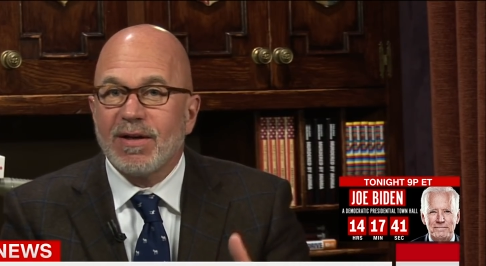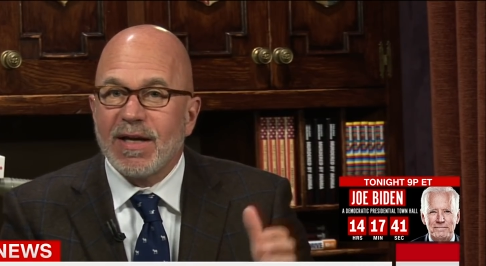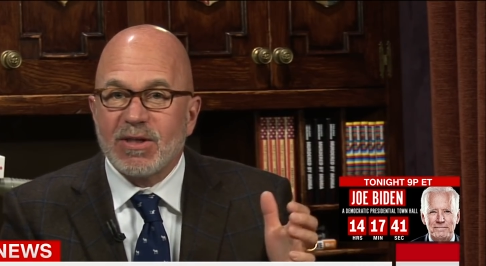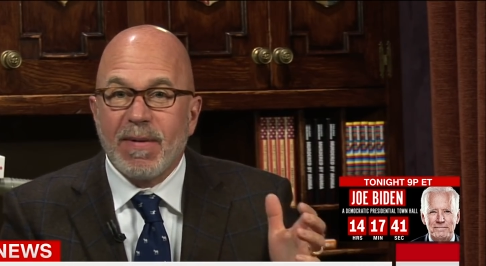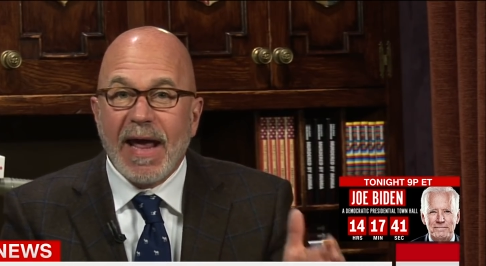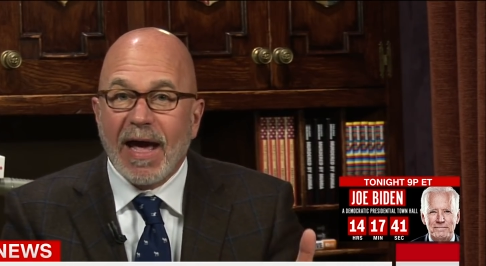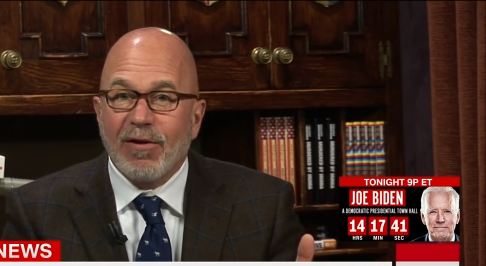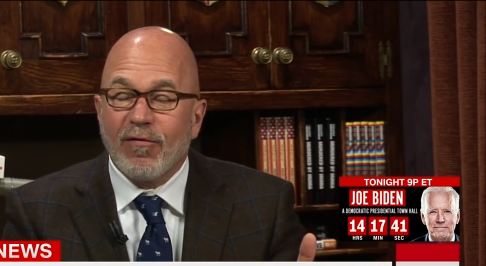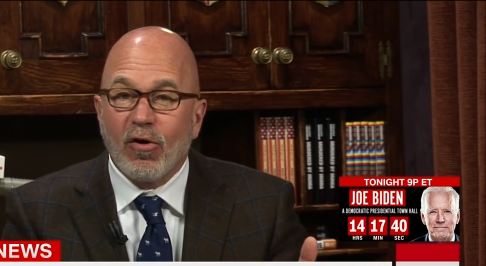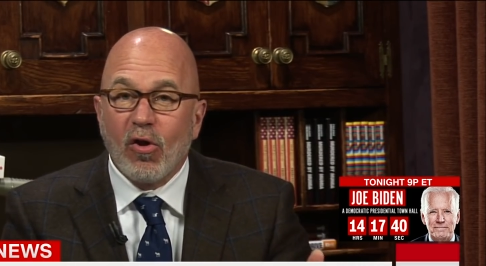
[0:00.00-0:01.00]
Speaker 1: He's been at
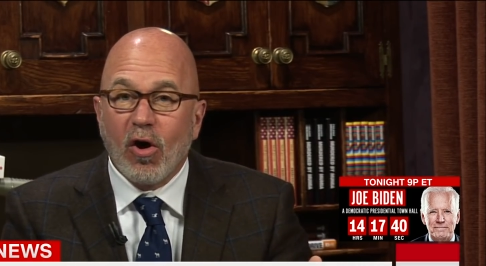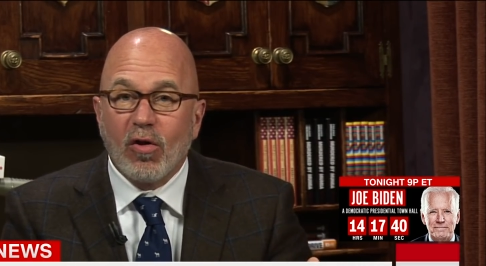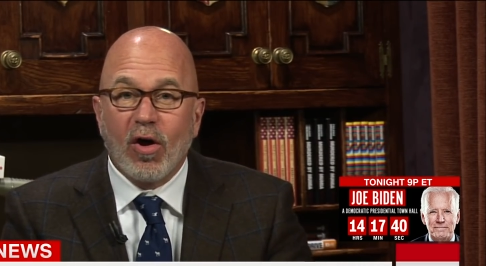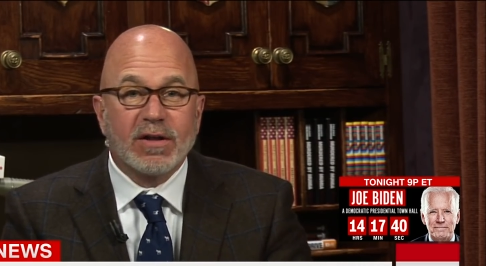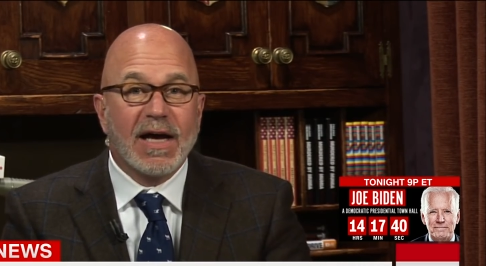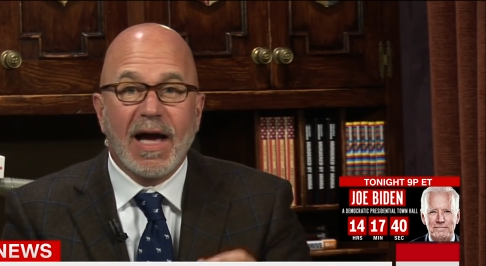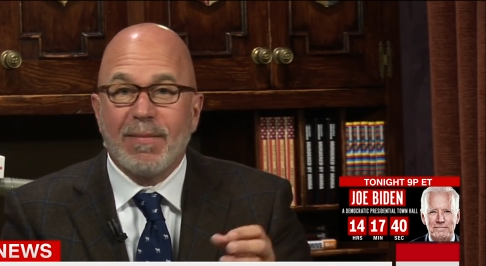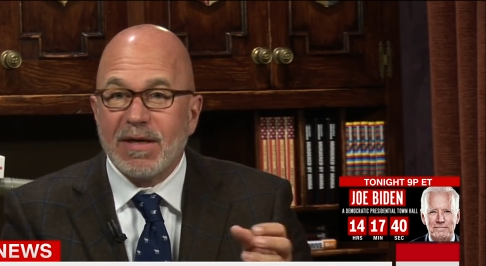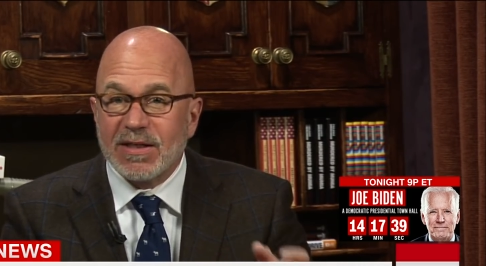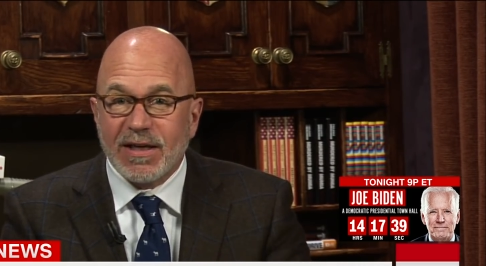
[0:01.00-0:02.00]
it for a long, long
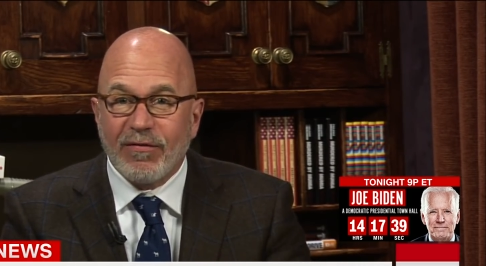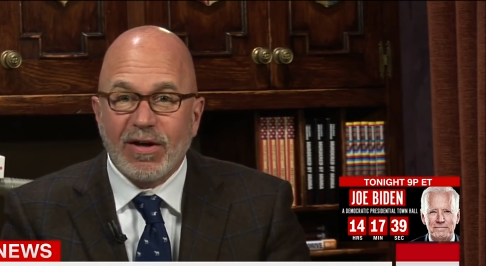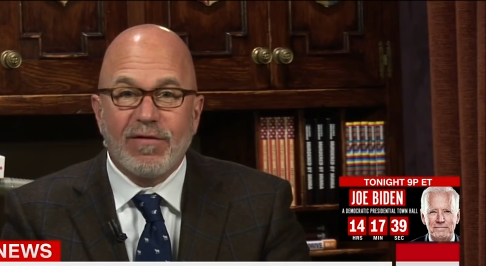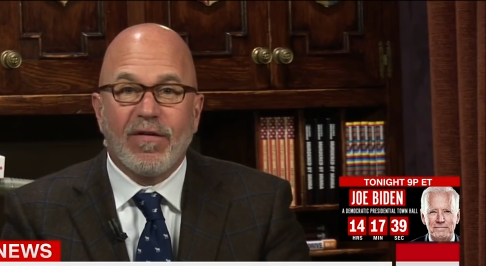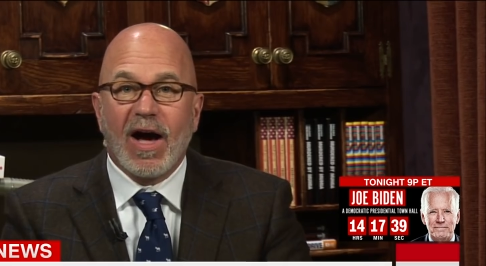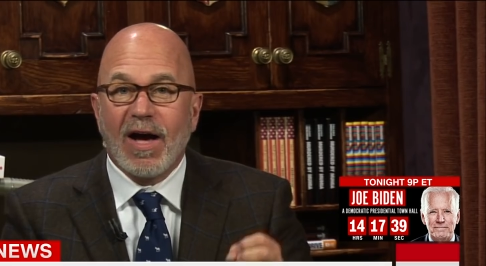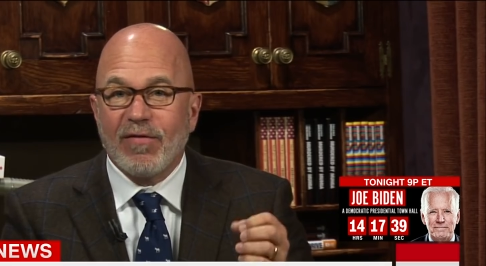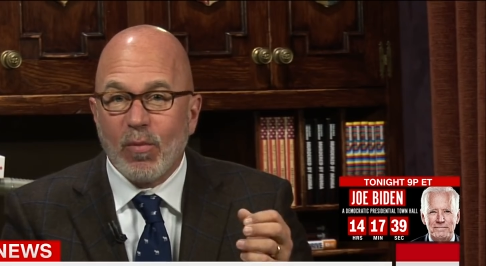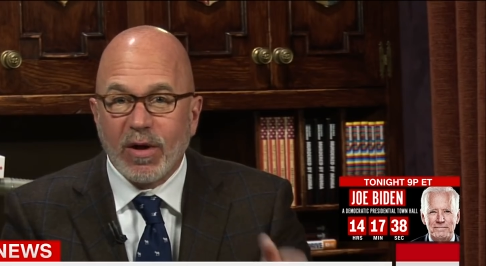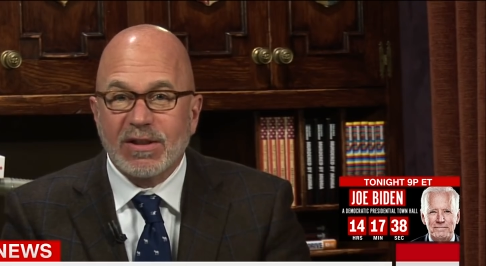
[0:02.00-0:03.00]
time. He's 75.
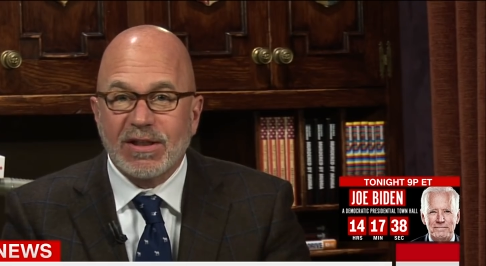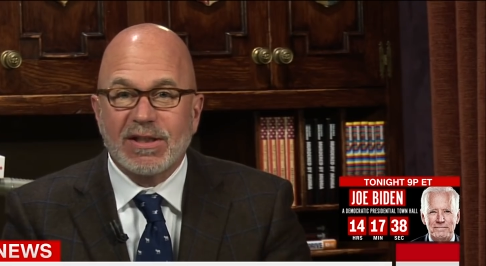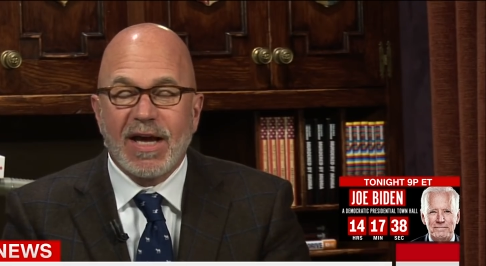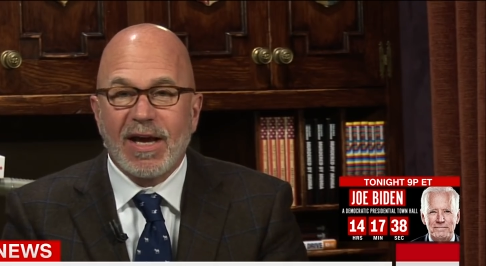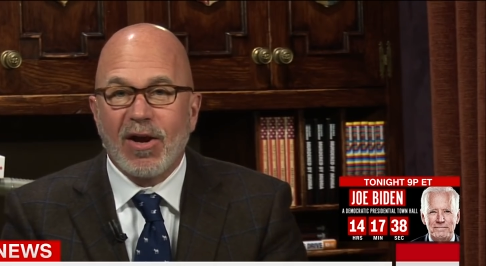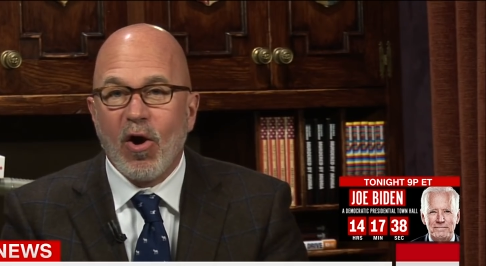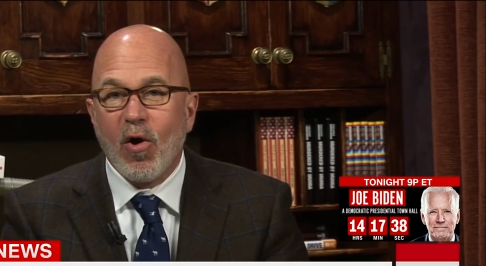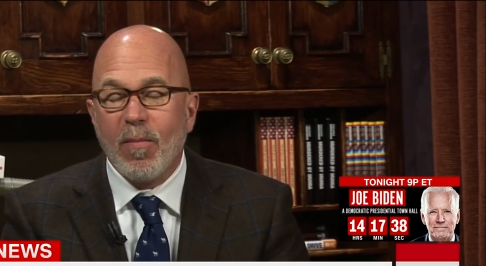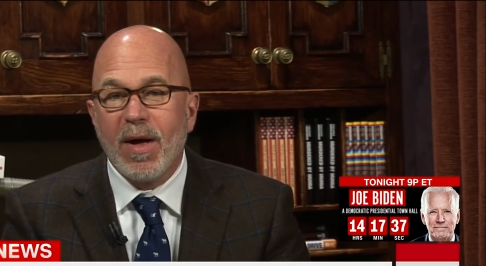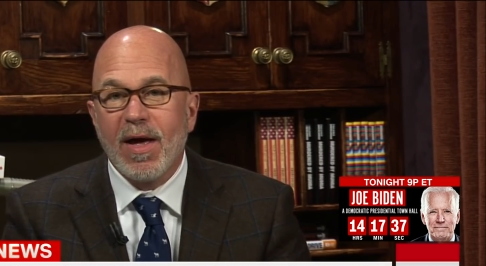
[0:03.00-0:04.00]
He wants to stay at
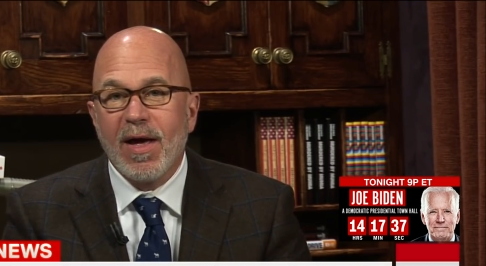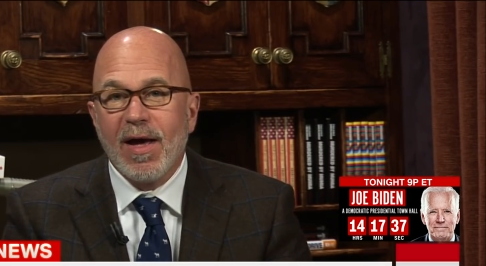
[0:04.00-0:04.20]
home.